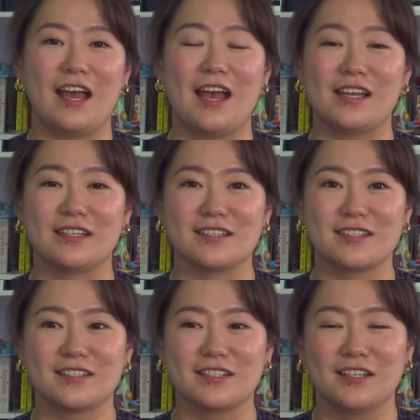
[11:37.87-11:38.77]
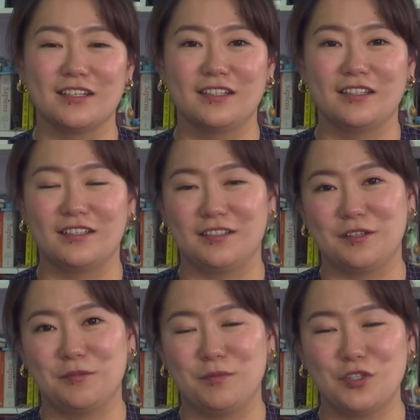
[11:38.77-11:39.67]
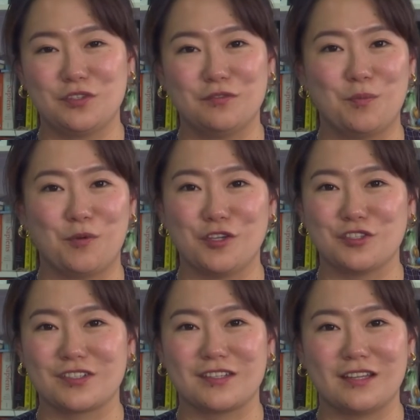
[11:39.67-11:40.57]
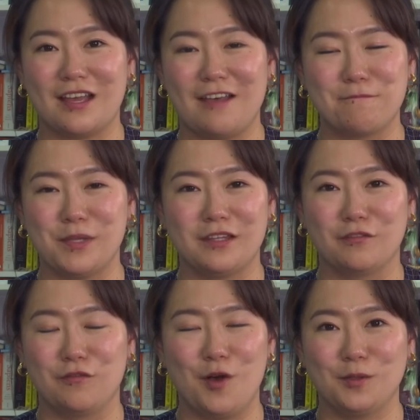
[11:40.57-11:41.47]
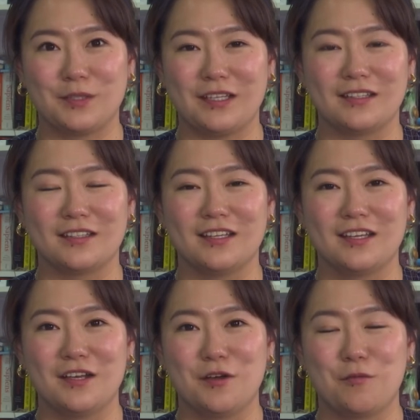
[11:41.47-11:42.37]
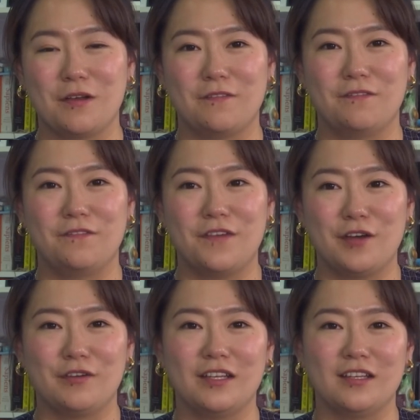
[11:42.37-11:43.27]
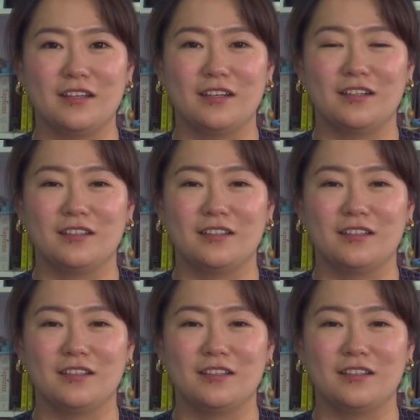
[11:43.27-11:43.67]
And most of the projects that I have been involved in were very